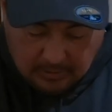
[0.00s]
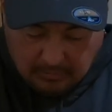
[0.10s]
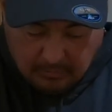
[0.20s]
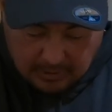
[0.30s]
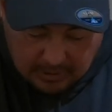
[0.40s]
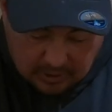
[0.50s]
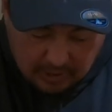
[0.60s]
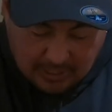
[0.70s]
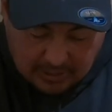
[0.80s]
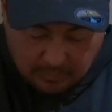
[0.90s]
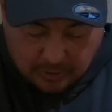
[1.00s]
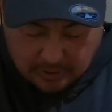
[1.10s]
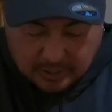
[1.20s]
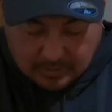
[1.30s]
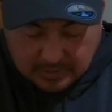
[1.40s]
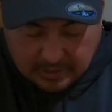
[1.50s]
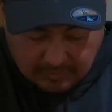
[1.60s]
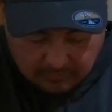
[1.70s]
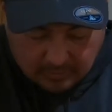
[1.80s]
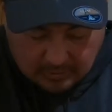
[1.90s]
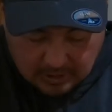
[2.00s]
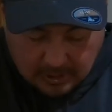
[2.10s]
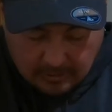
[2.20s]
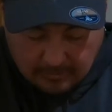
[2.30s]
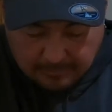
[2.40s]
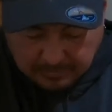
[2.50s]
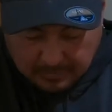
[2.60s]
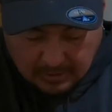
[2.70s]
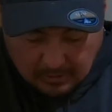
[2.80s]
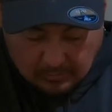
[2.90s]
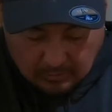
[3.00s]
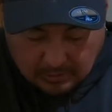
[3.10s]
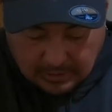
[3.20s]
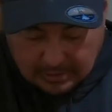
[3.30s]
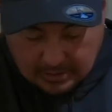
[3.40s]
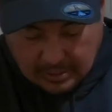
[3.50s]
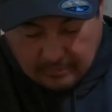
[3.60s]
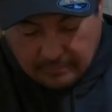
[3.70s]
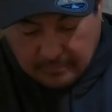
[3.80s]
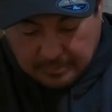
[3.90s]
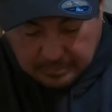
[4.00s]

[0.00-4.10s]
we're gonna try some pork chops now, folks. We'll get the,